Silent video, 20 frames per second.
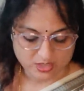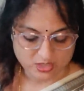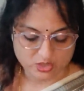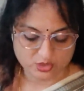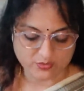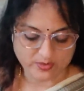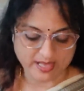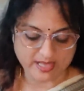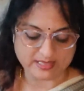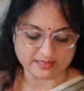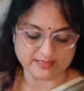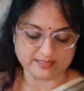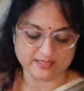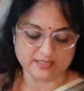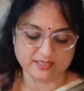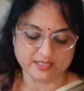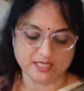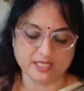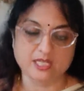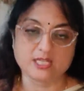12th,
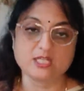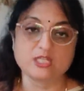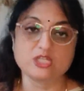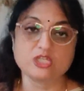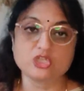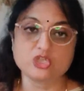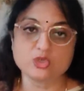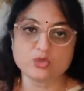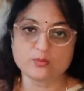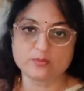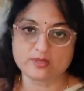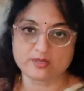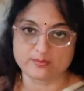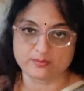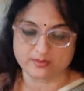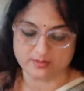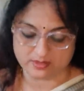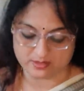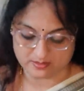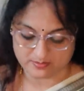
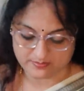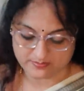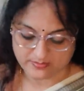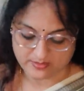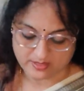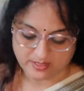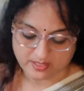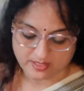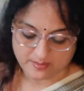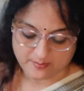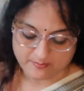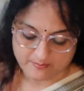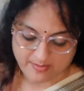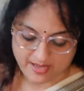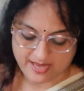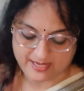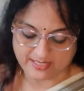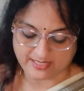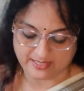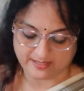innumerable,
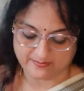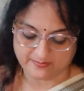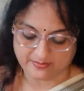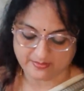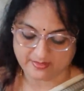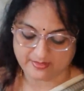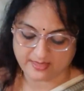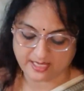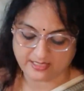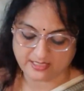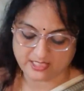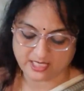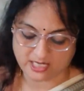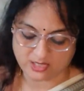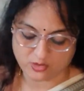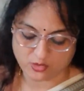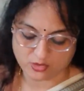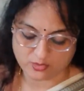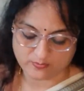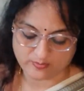many that
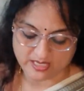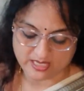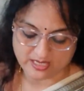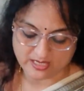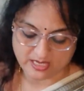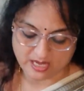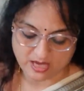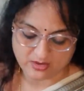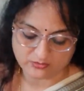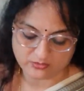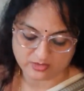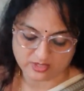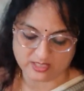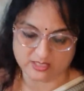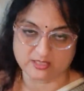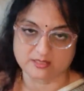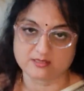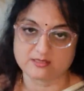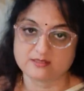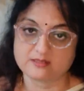cannot be counted.
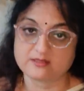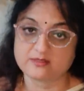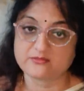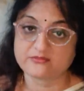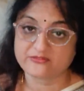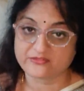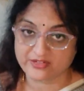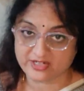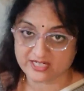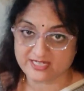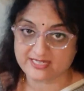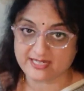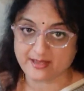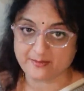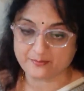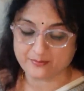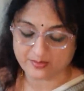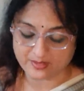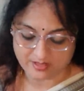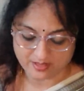For
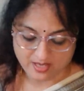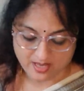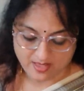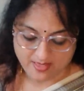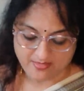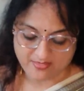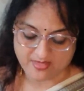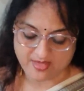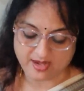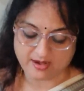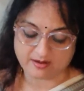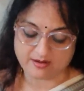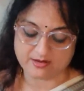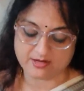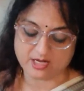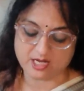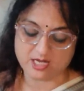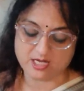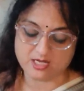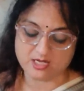example, there are
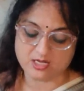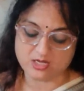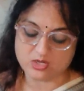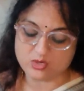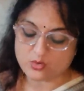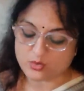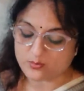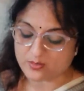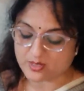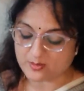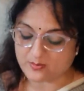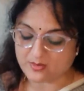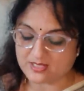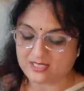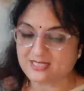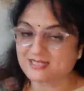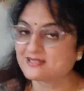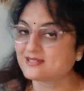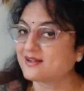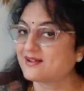innumerable
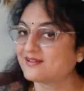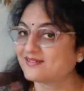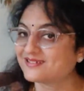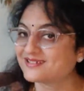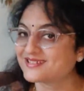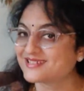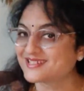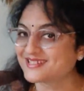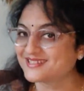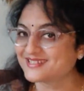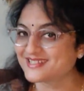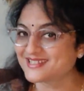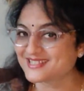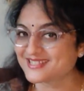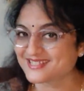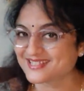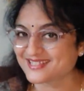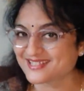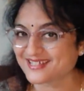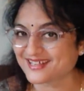stars in the
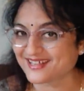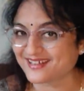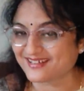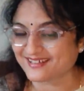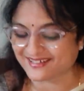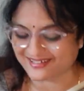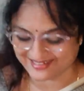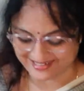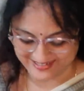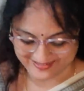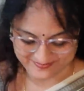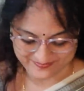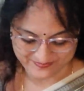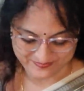sky.